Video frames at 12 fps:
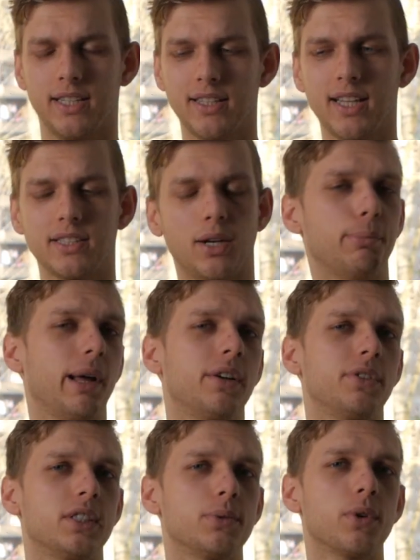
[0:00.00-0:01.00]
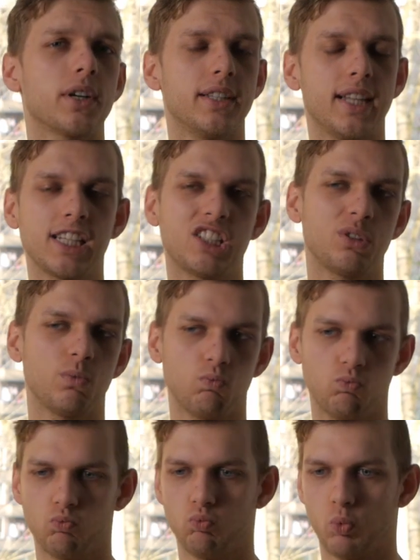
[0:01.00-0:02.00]
That's how batteries work, and that's
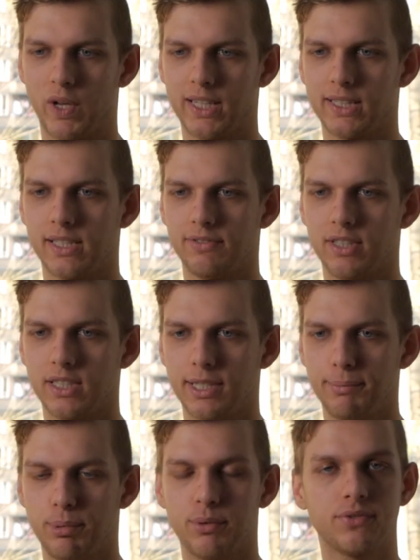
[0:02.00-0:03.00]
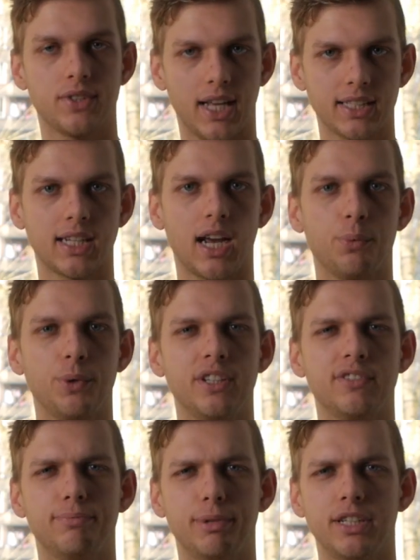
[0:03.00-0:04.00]
relatively simple. That's how
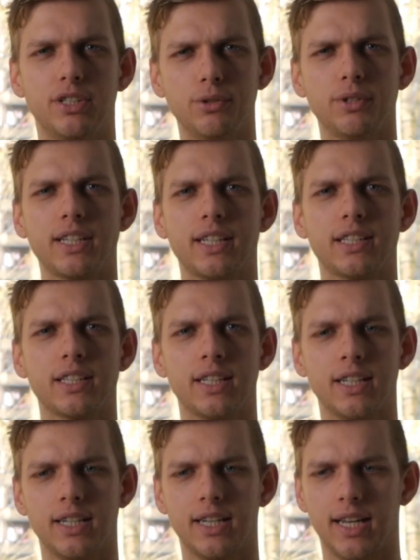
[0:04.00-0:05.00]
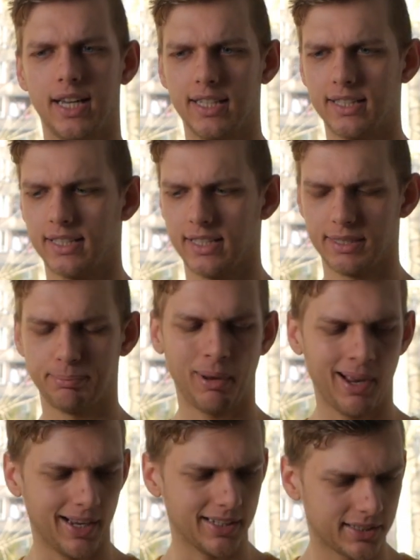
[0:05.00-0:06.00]
we've been doing it in these
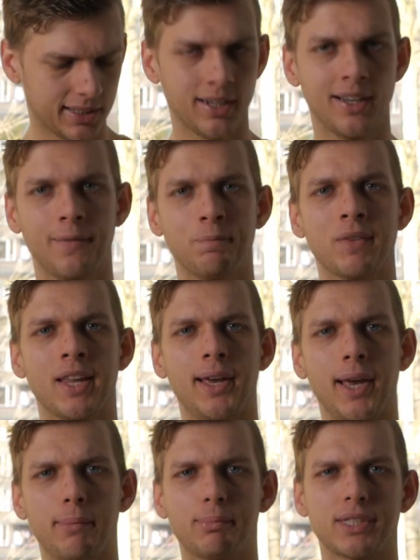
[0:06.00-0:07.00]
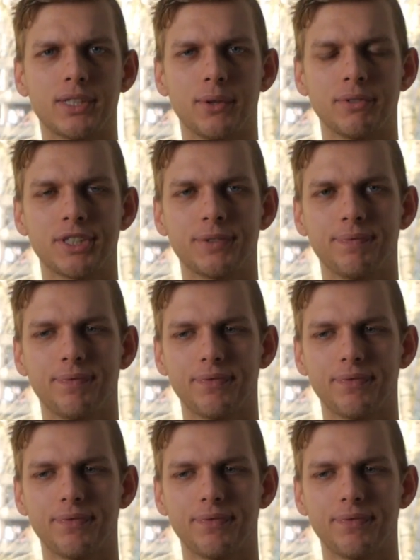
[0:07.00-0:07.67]
past episodes.